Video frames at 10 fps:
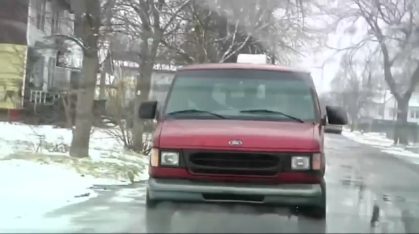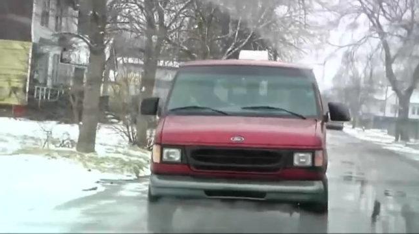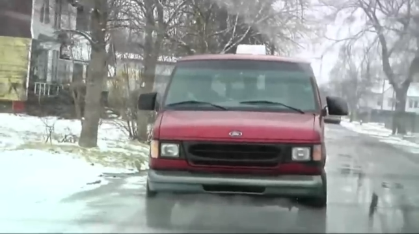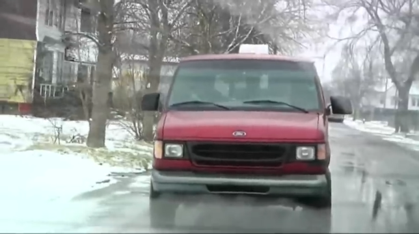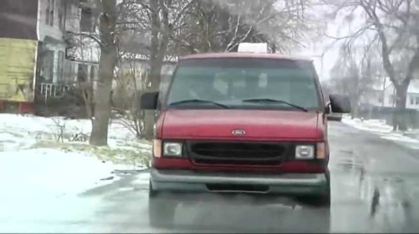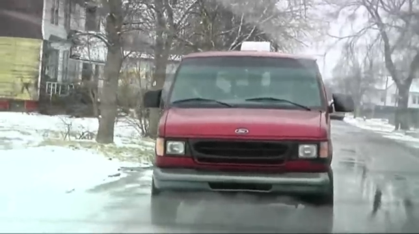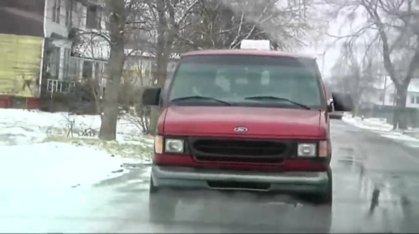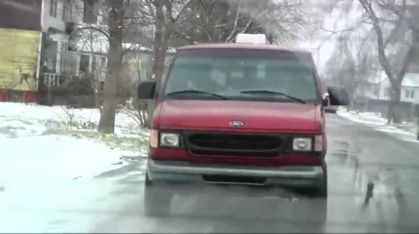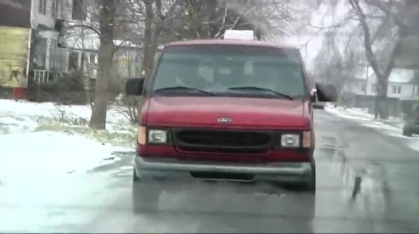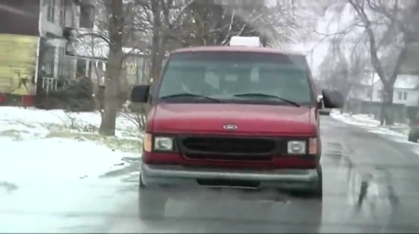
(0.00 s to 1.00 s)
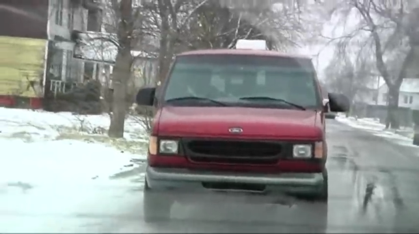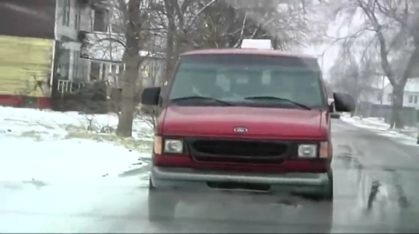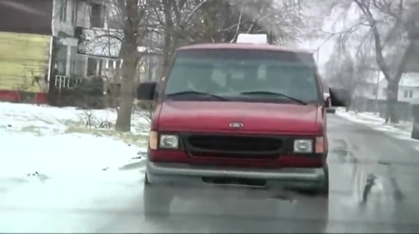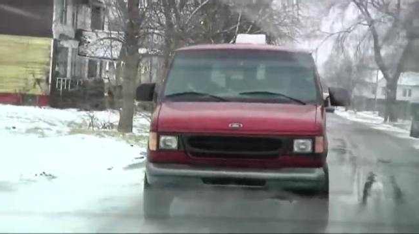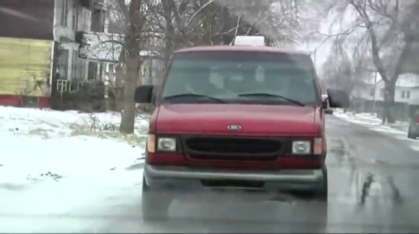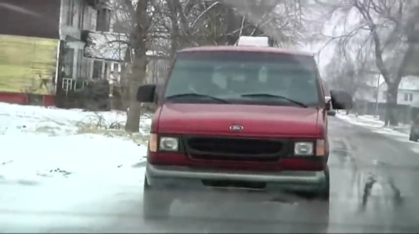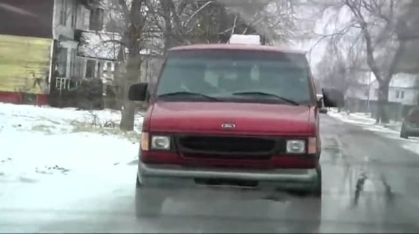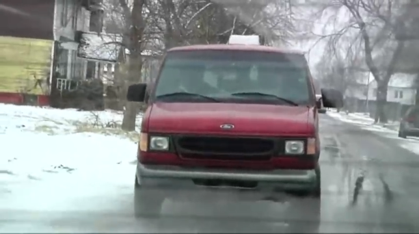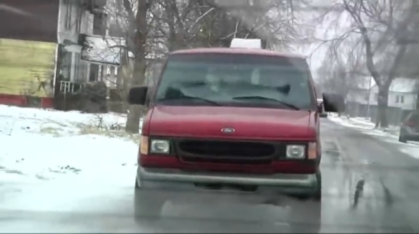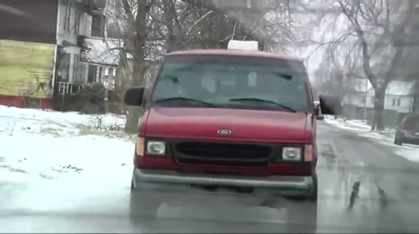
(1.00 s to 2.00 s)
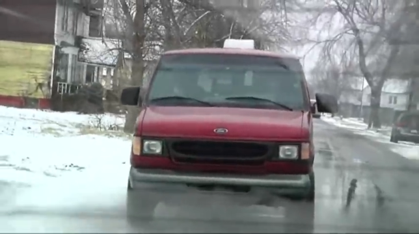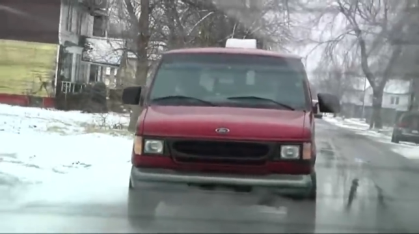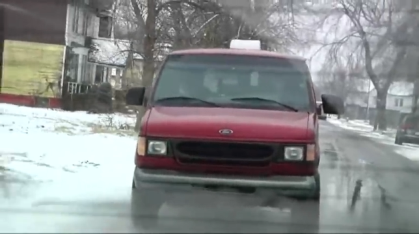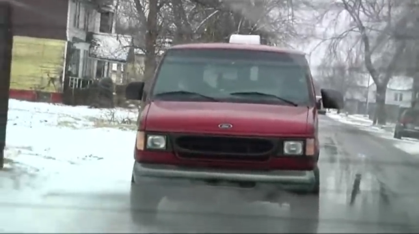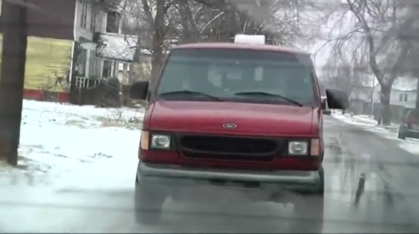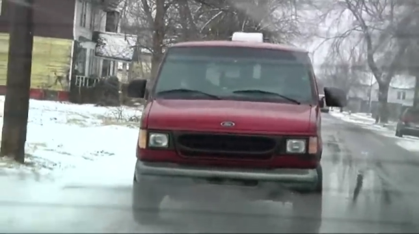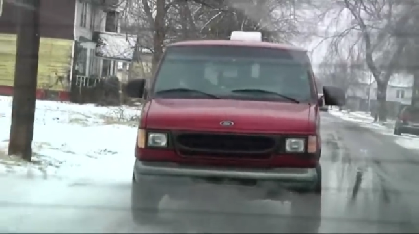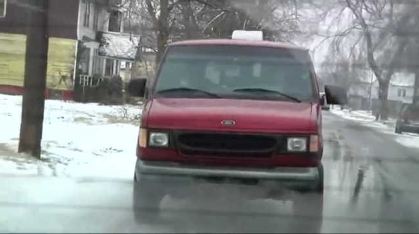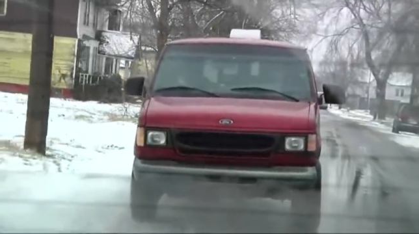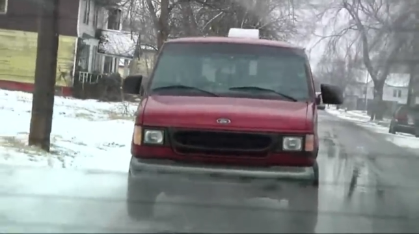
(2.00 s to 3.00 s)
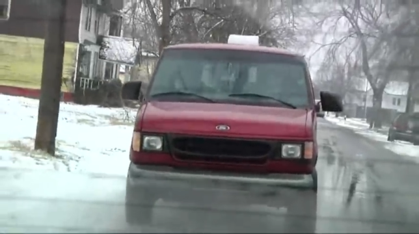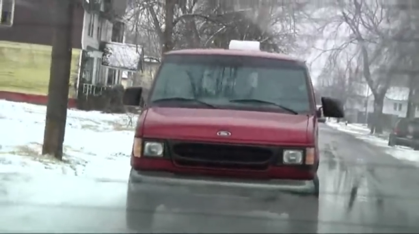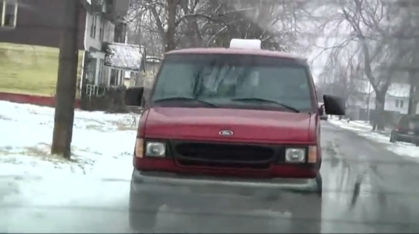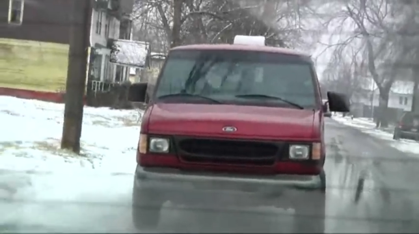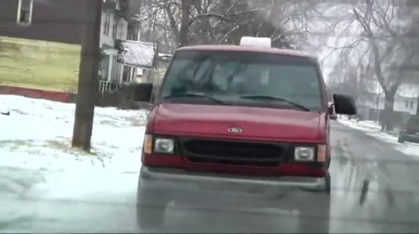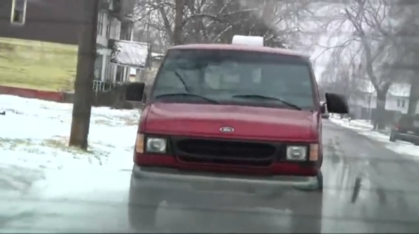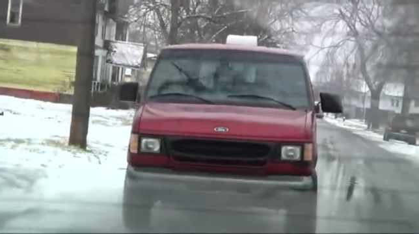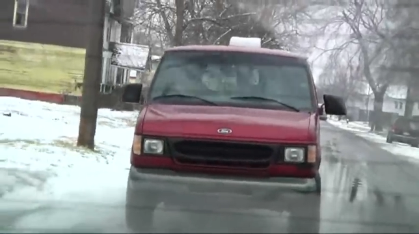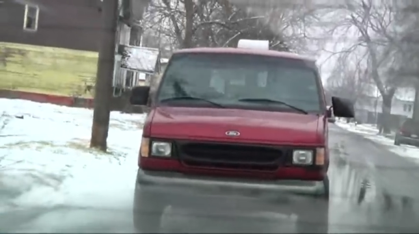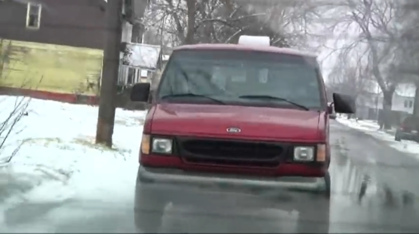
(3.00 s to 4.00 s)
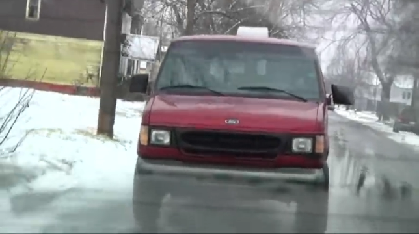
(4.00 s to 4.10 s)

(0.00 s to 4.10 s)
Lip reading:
[unreadable: no face in view]